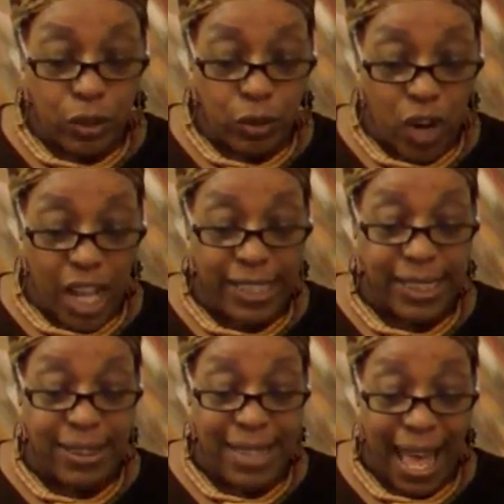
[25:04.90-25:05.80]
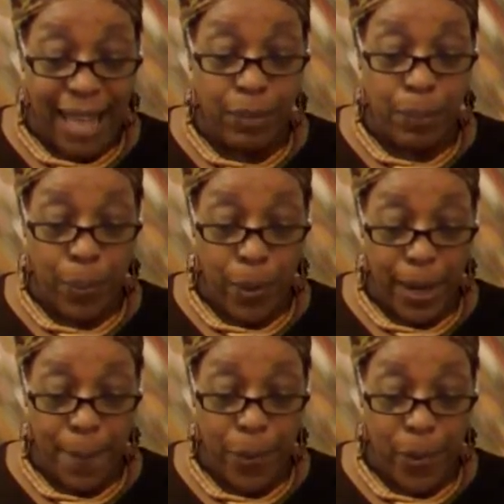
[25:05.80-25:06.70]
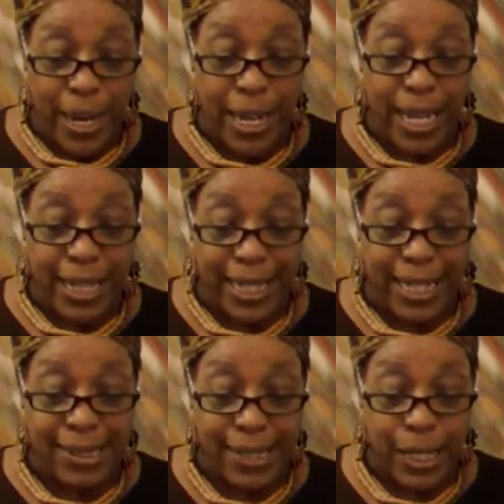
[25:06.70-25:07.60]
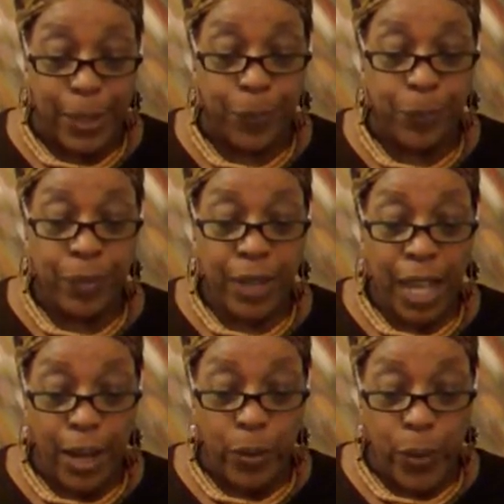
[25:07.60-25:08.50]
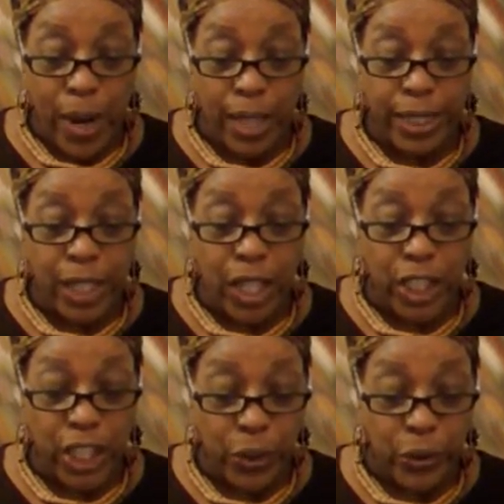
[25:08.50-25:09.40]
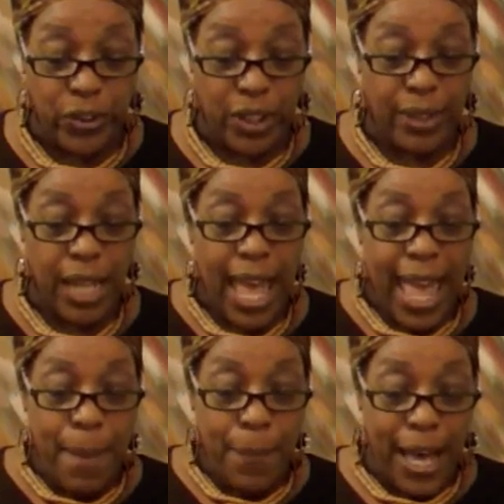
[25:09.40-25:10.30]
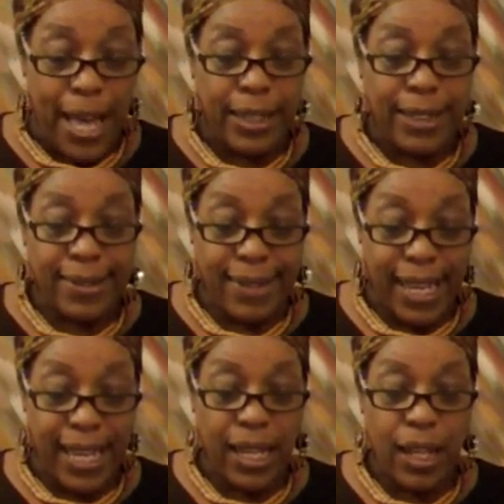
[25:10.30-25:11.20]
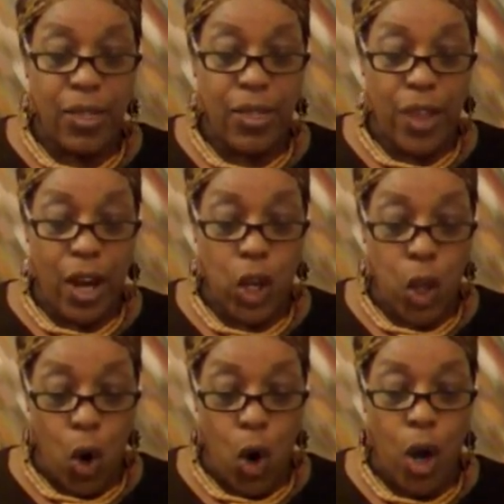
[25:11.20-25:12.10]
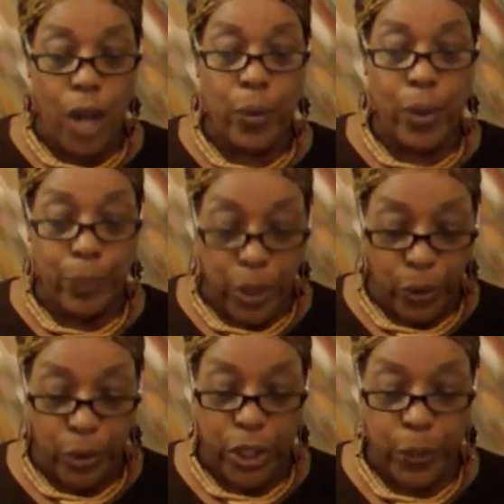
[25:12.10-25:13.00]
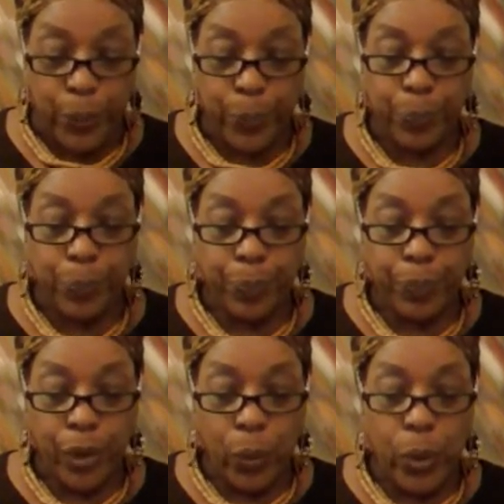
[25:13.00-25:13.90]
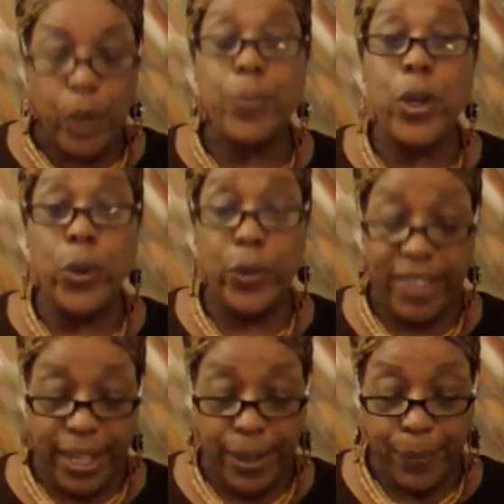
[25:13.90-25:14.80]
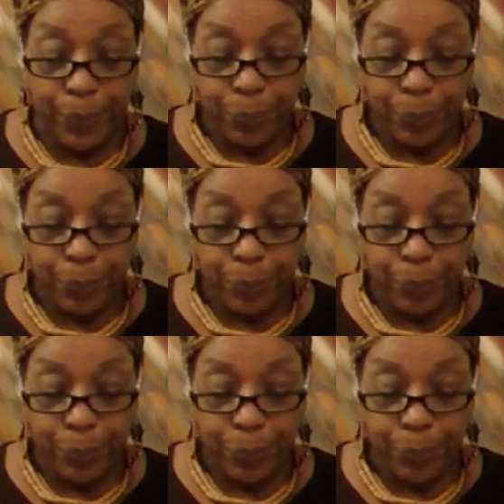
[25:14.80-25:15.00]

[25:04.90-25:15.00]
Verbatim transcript: just not bring, bring against him a railing accusation, but say, The Lord rebuke you, rebuke thee.